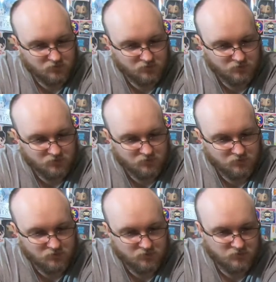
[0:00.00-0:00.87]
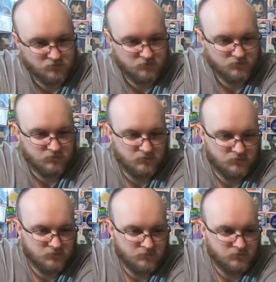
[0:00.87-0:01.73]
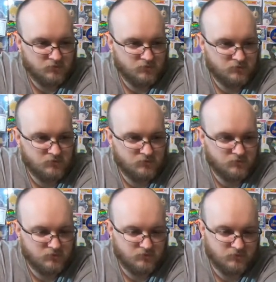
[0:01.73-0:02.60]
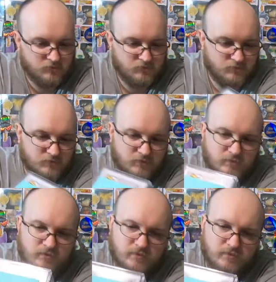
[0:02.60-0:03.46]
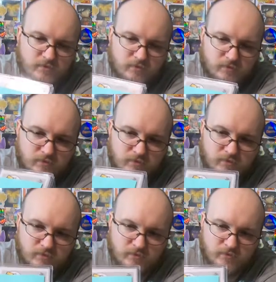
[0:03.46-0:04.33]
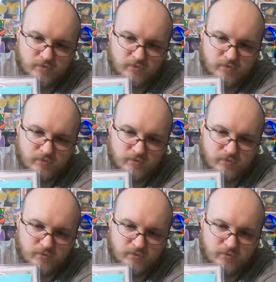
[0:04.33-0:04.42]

[no speech]